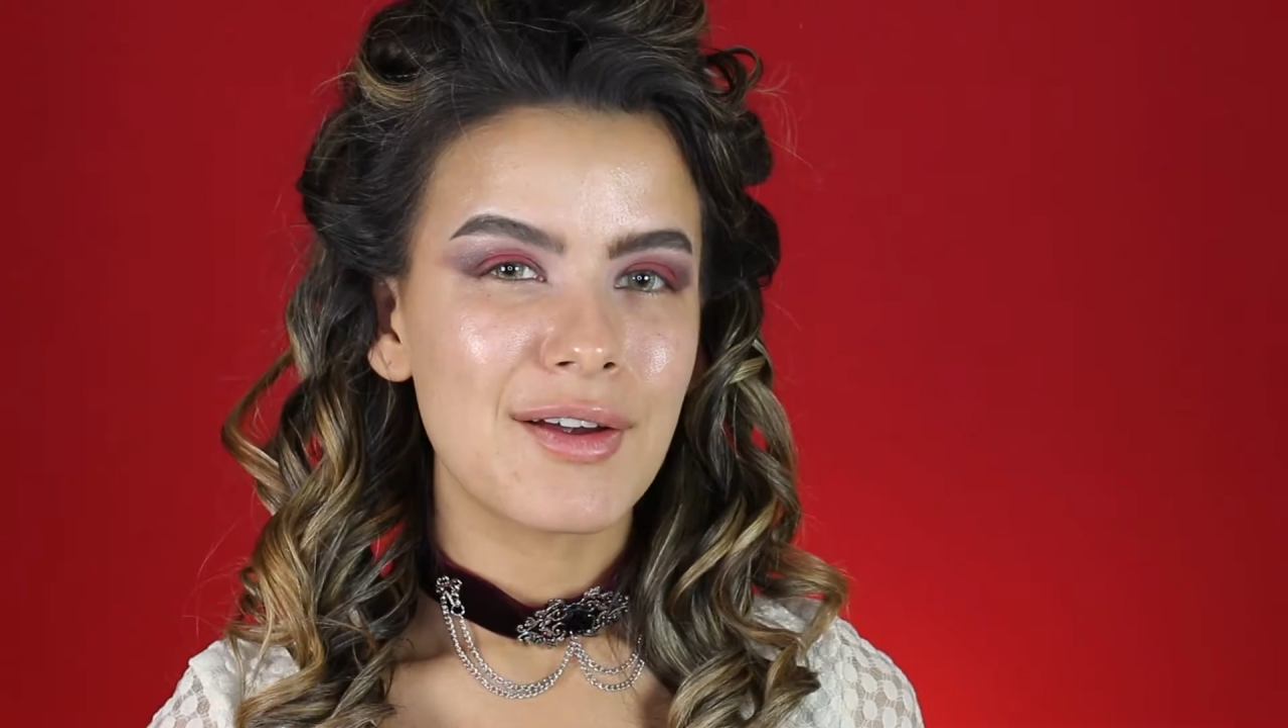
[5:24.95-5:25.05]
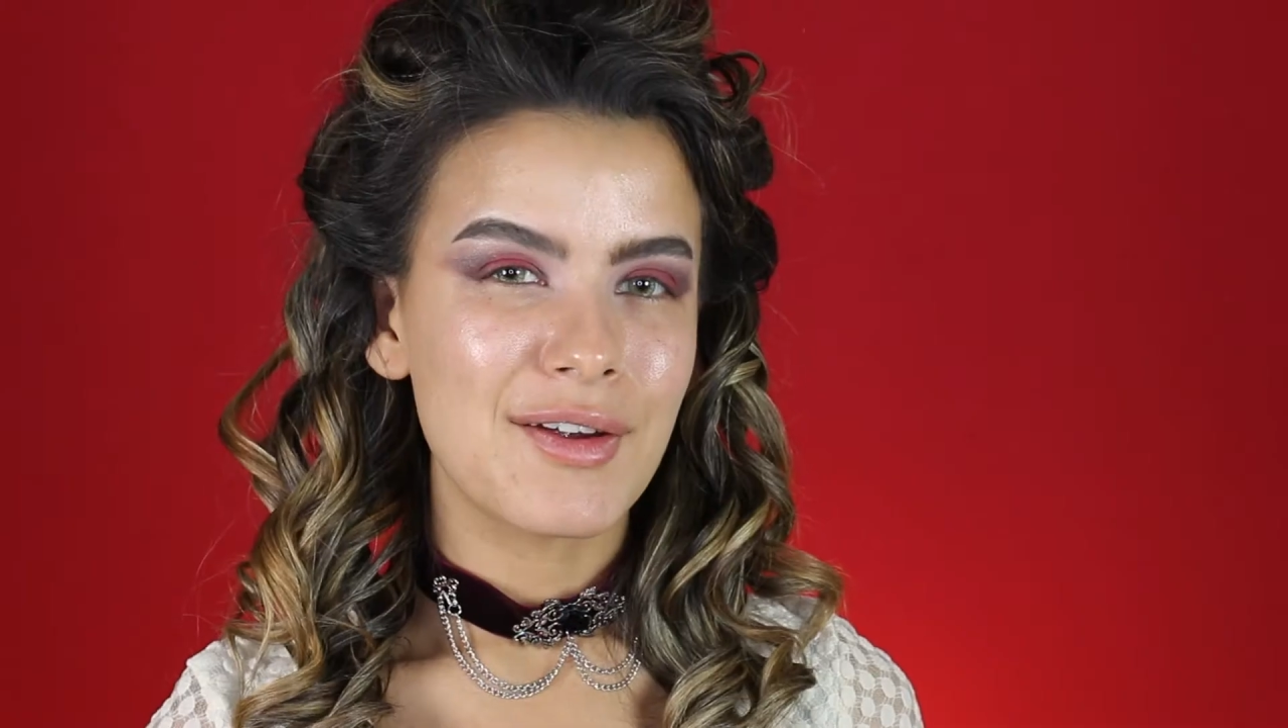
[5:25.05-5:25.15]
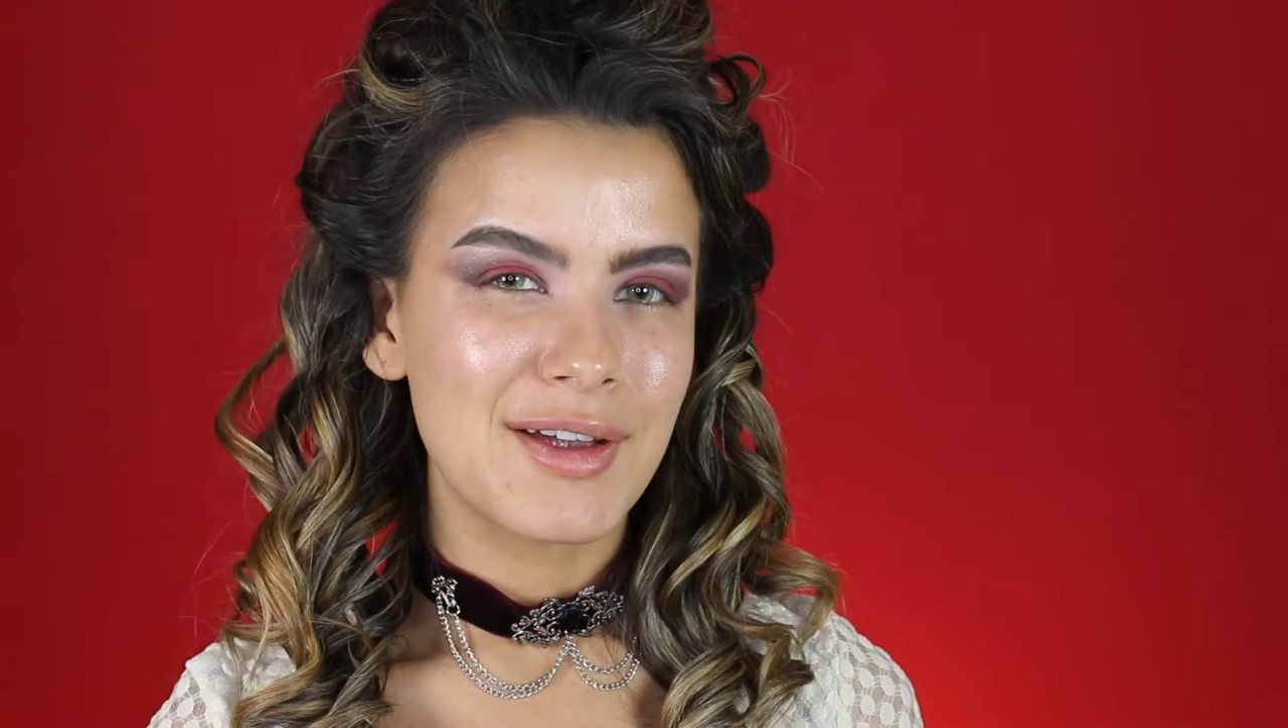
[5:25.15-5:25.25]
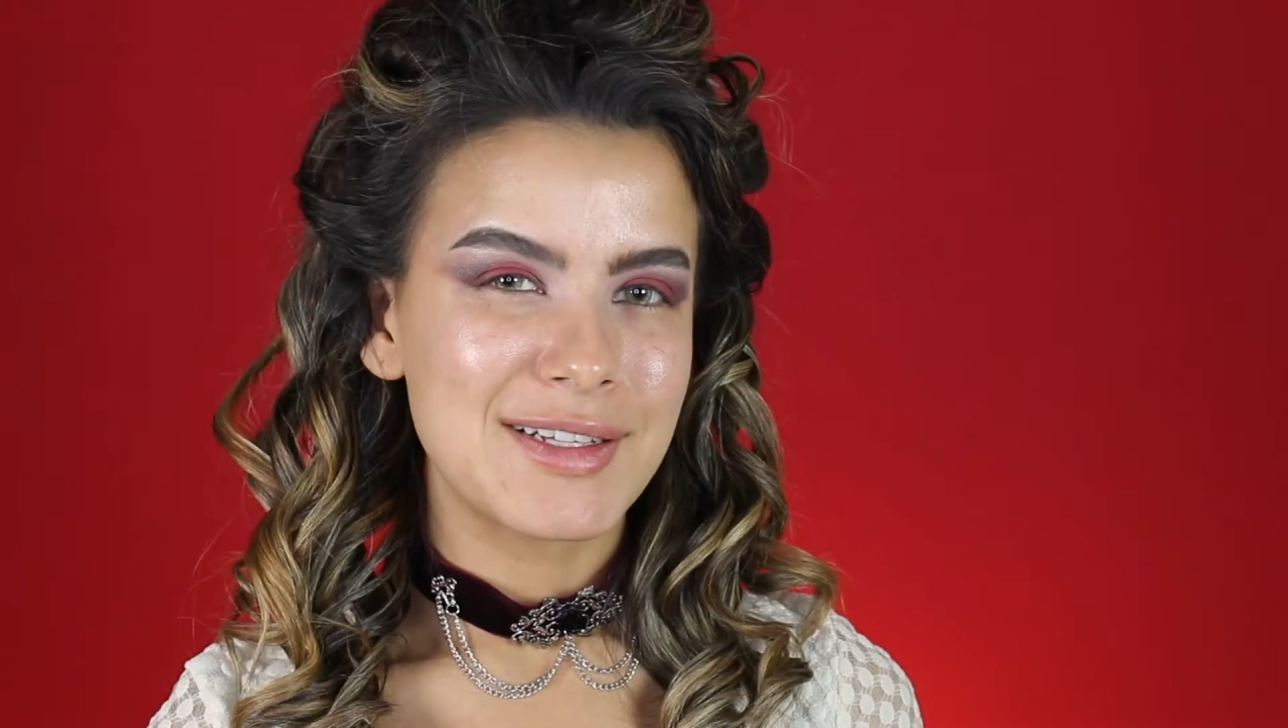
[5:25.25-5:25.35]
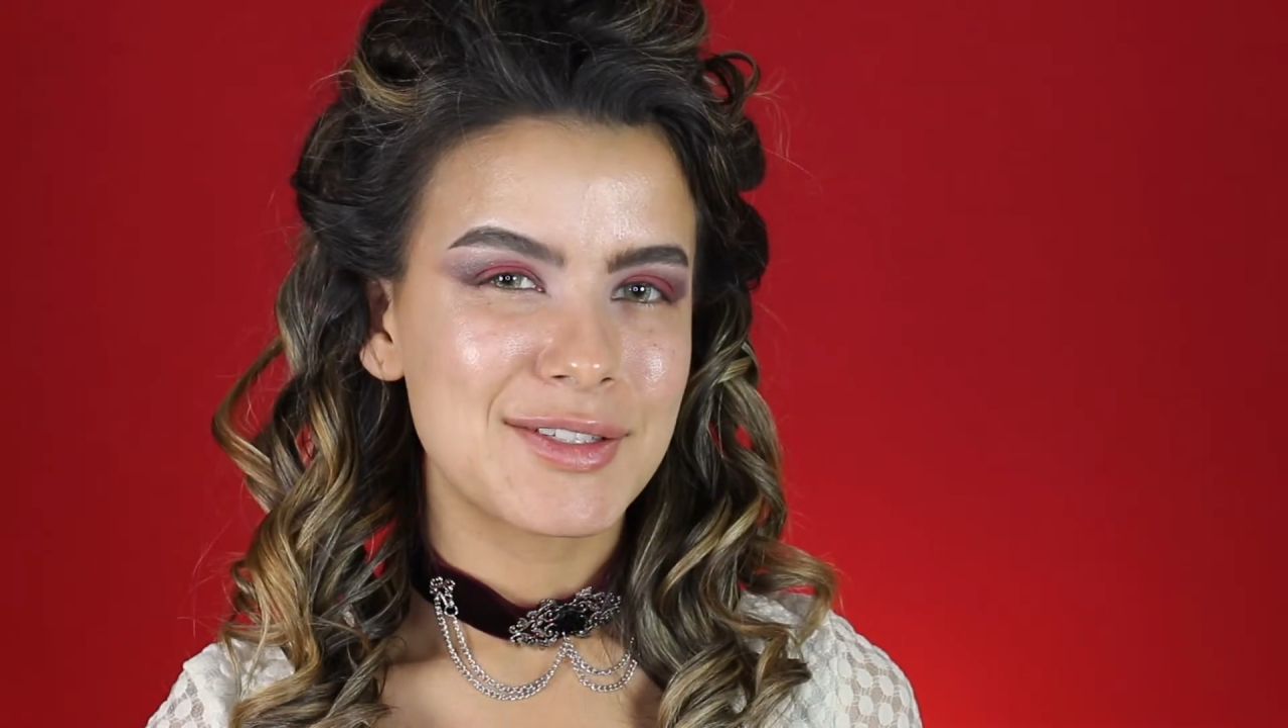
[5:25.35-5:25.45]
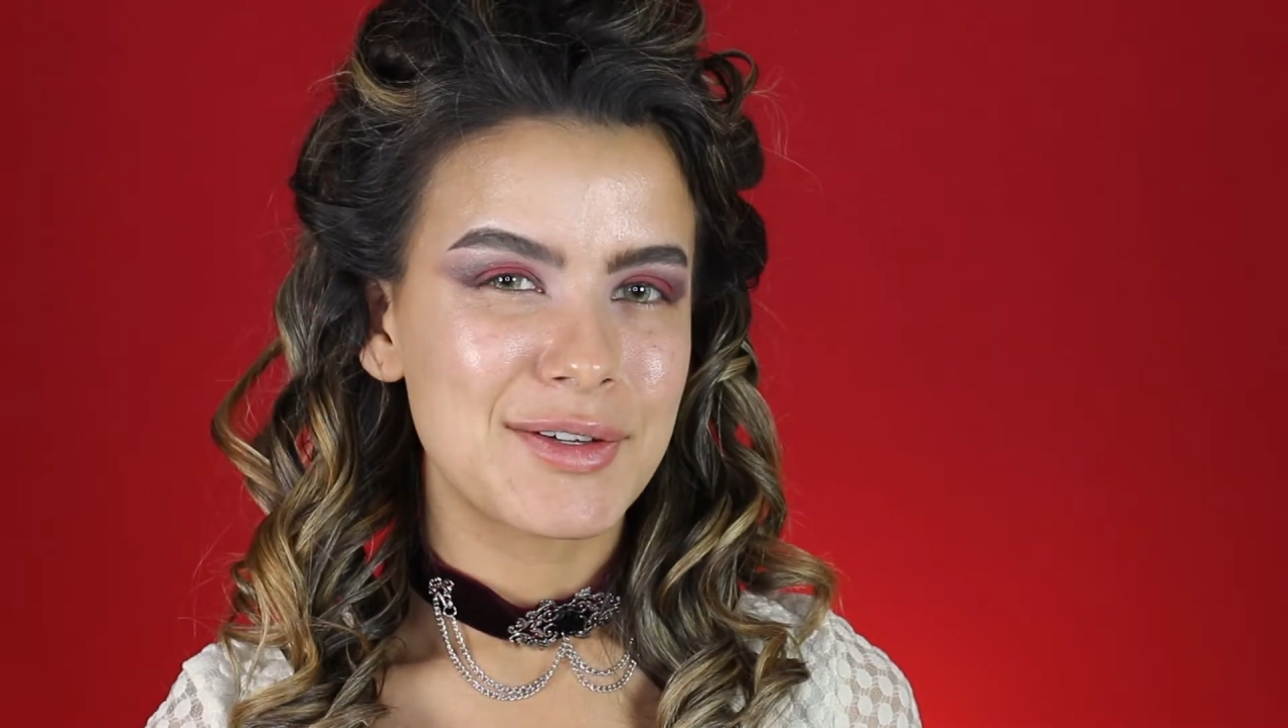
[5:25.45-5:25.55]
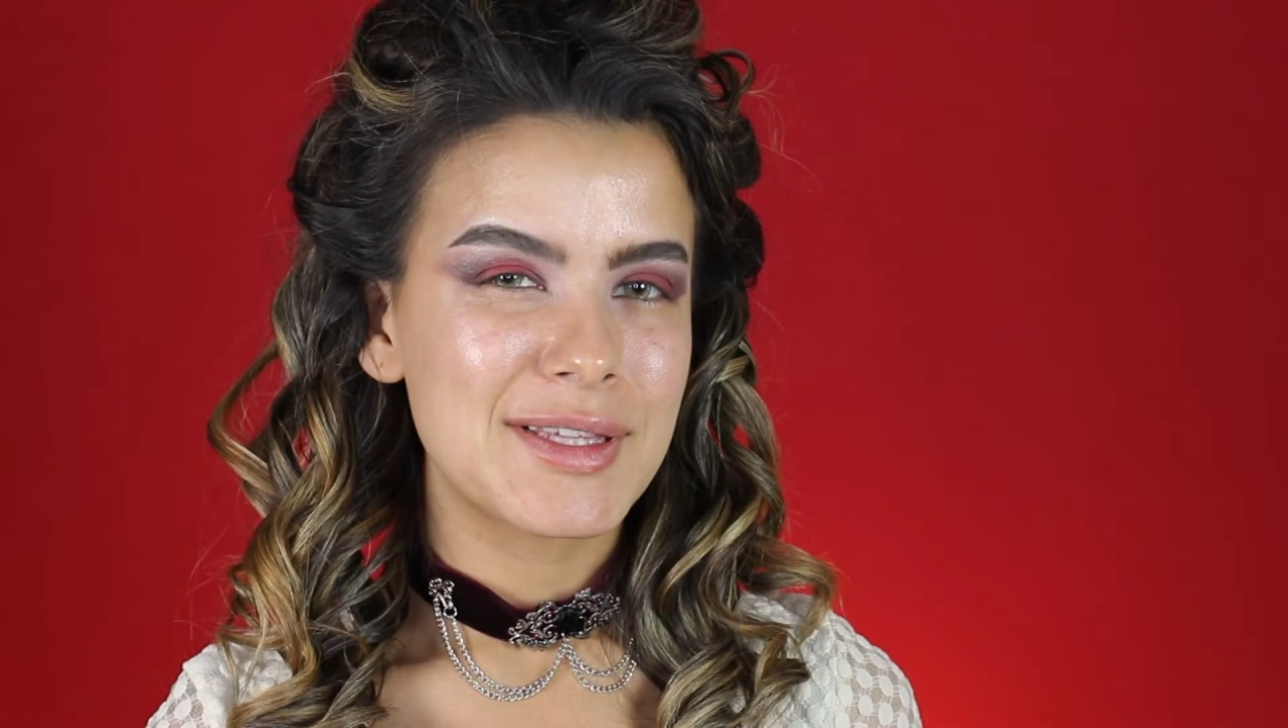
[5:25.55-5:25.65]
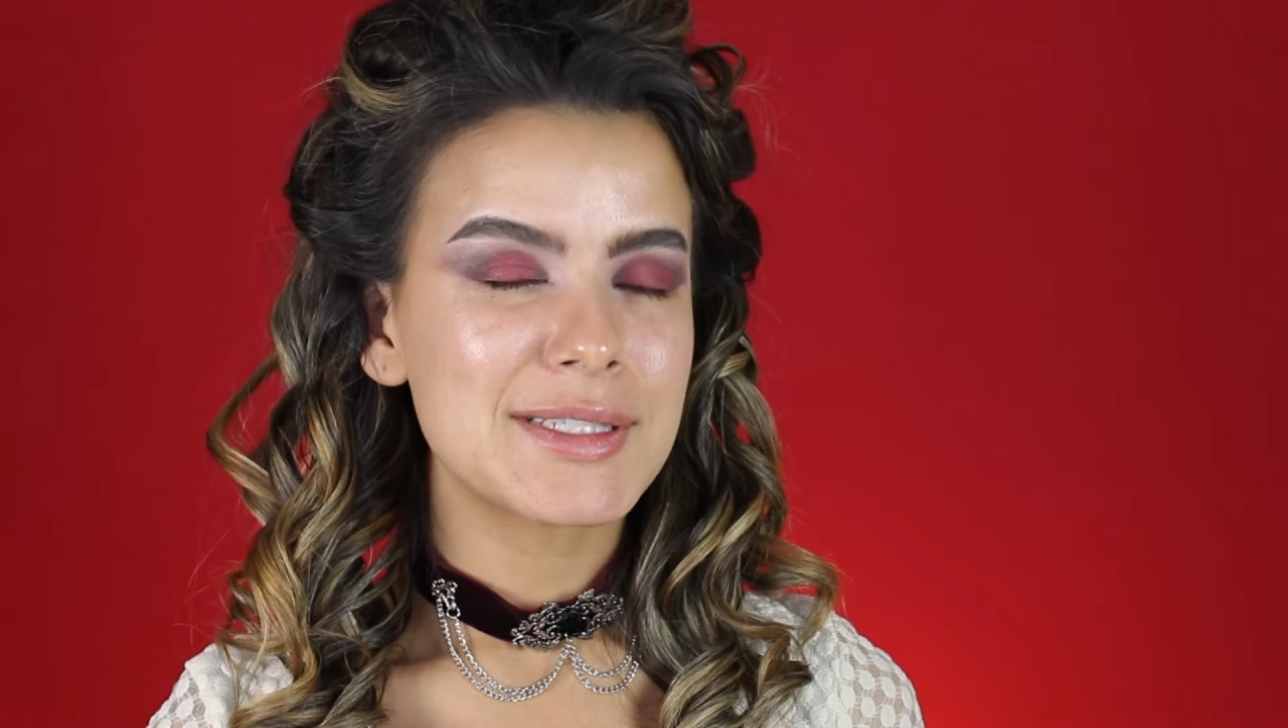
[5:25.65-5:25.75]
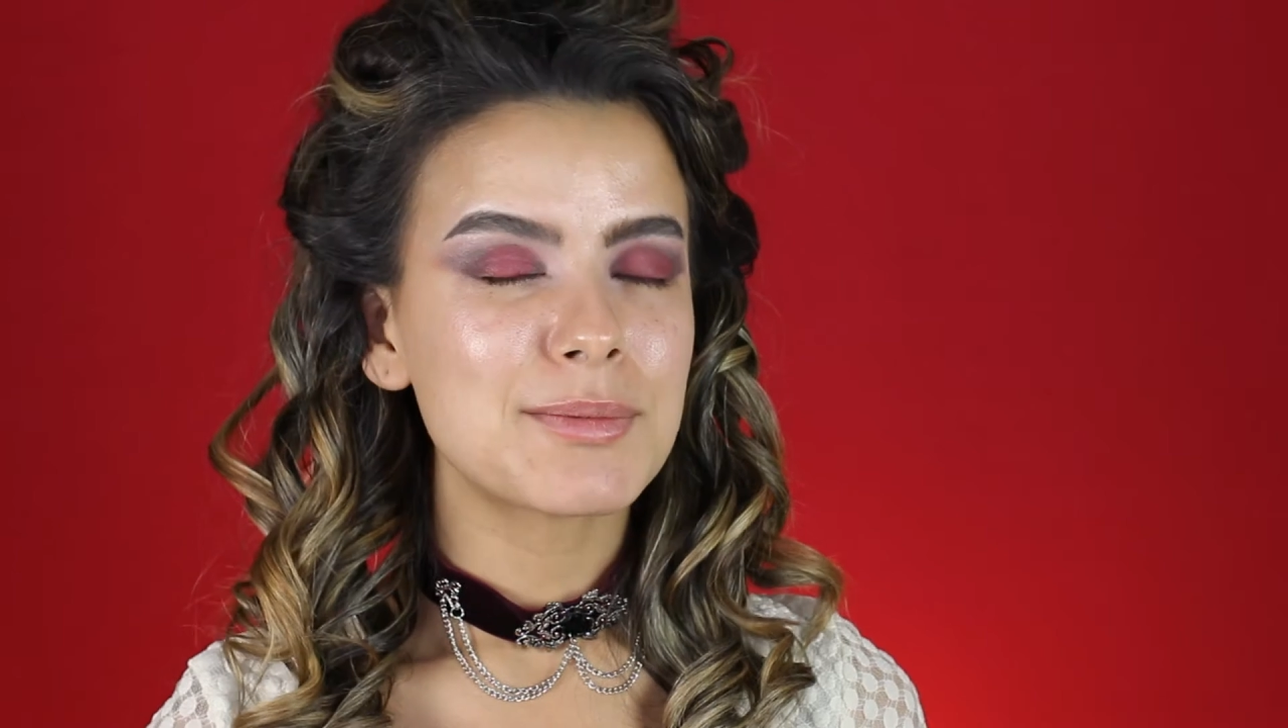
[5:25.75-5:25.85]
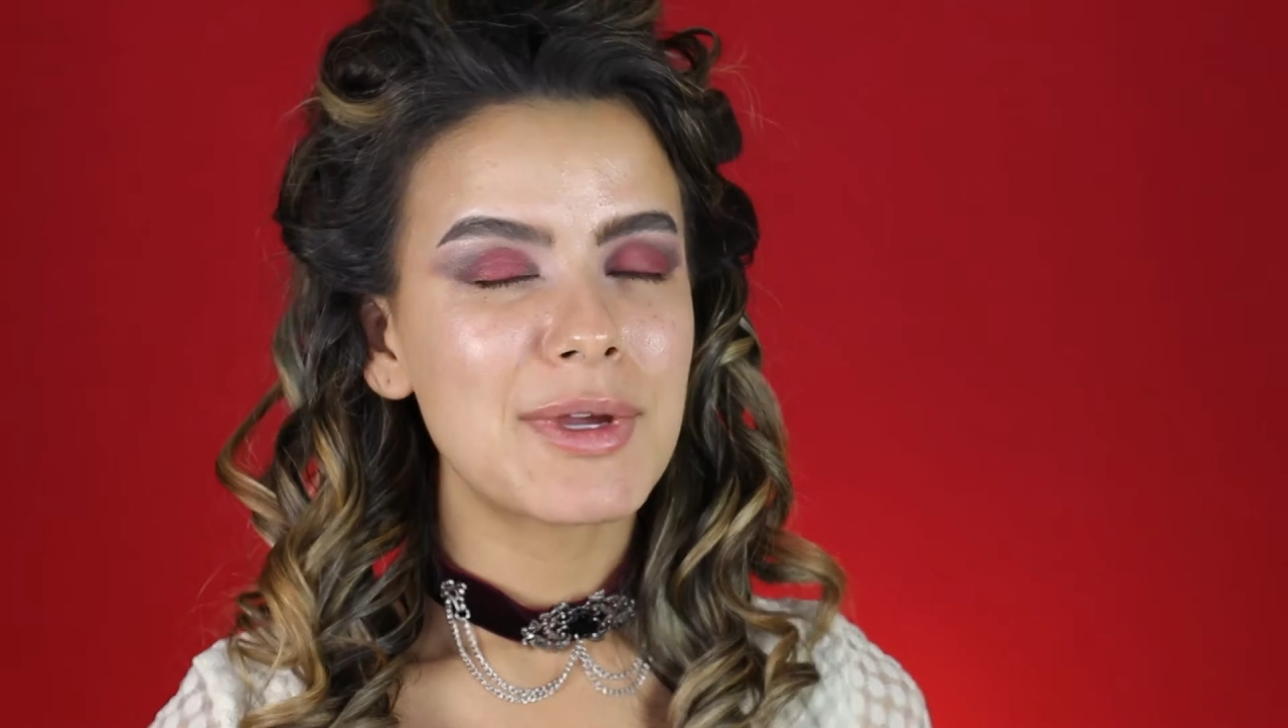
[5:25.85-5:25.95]
All right, so at
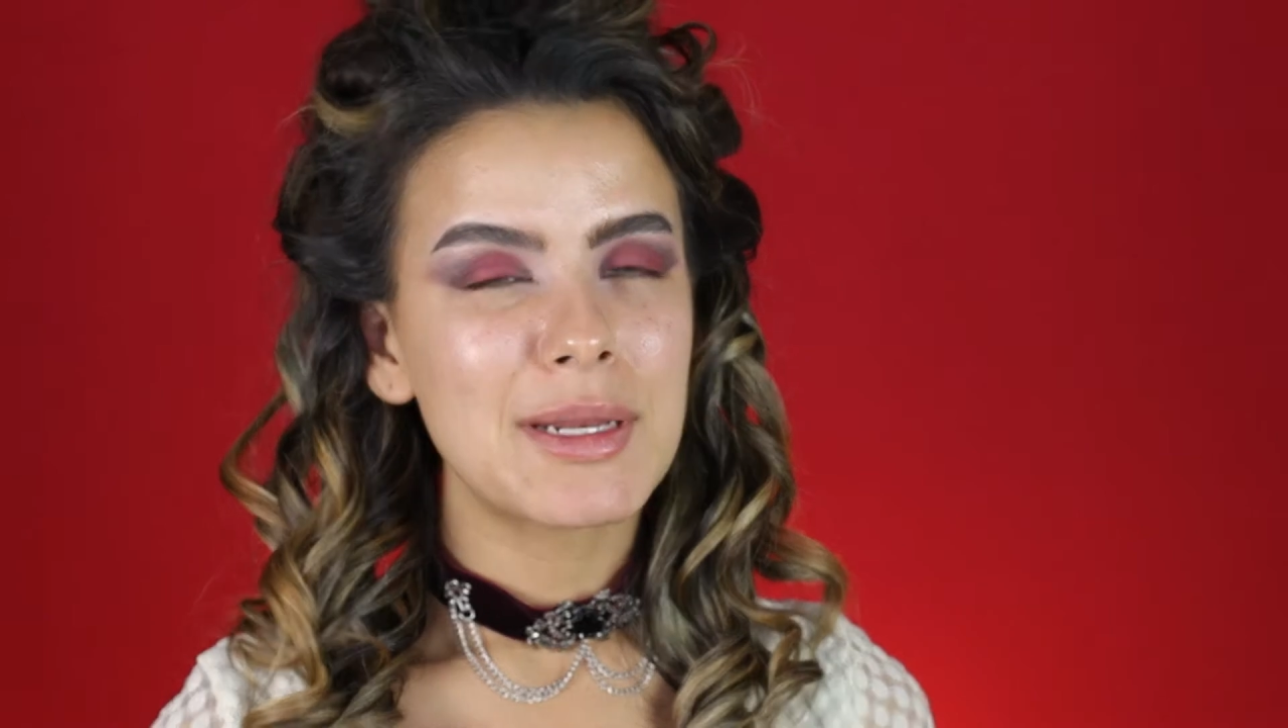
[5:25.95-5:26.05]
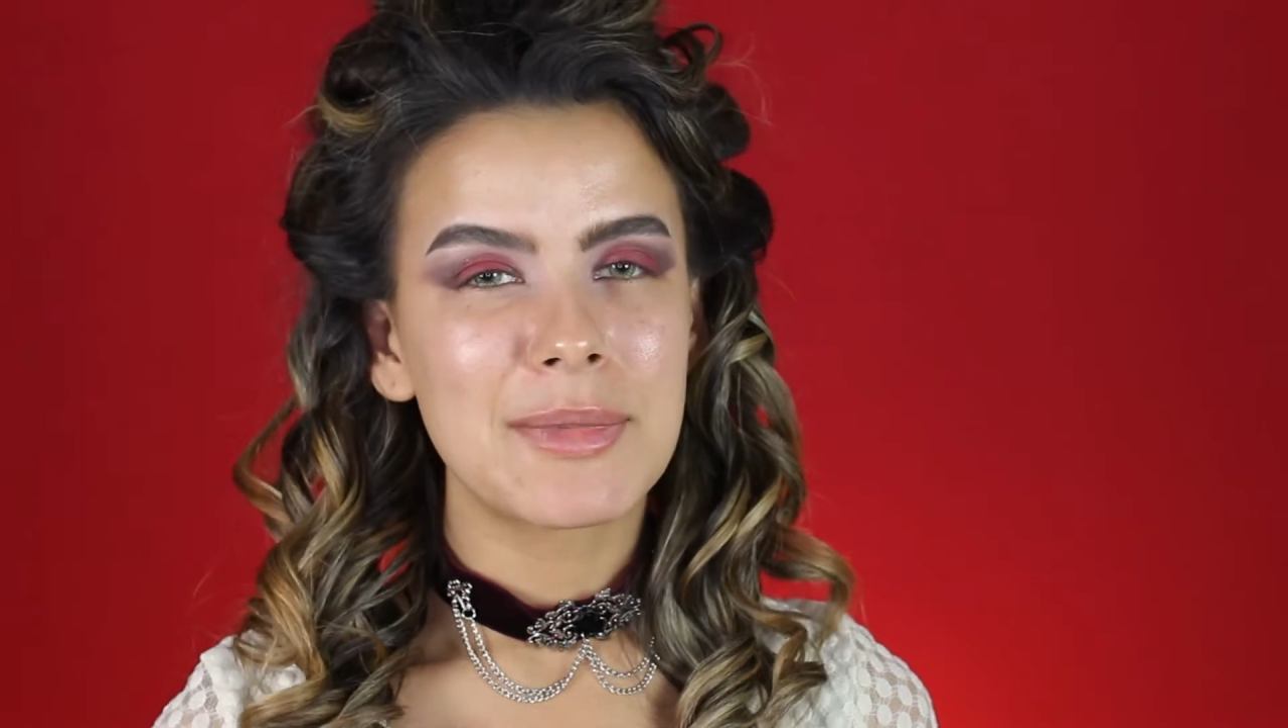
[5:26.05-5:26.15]
this point,